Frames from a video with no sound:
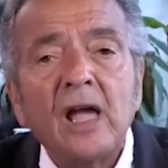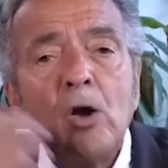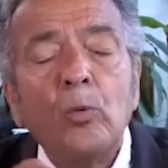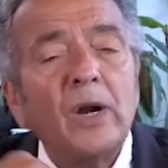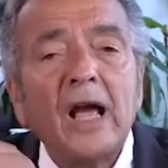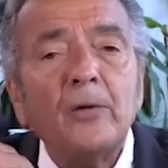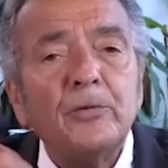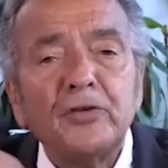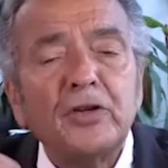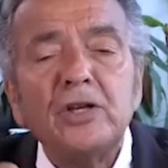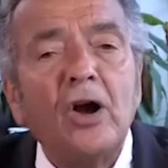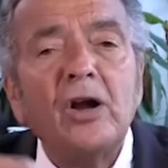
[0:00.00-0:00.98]
When I was a
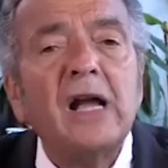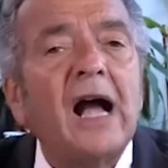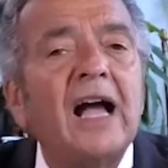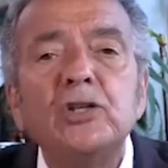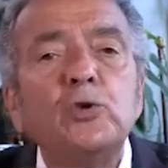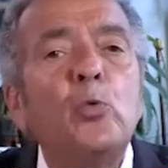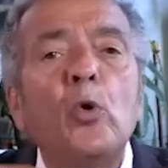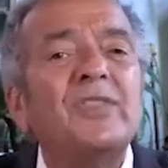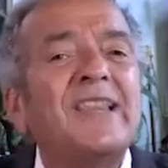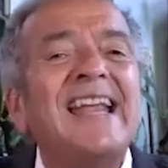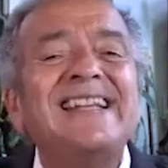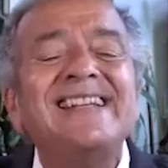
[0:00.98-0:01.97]
young guy,
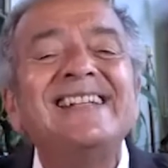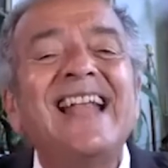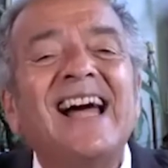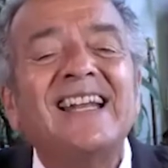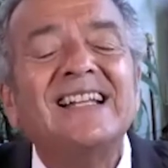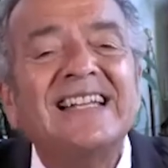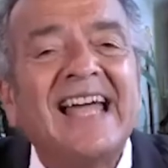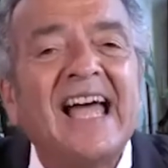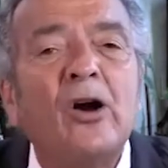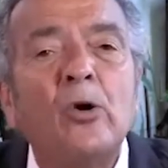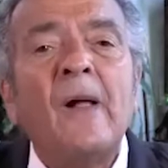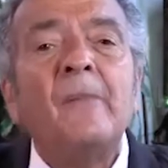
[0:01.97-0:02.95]
they did not
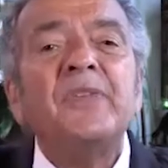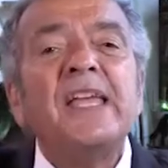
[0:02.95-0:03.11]
allow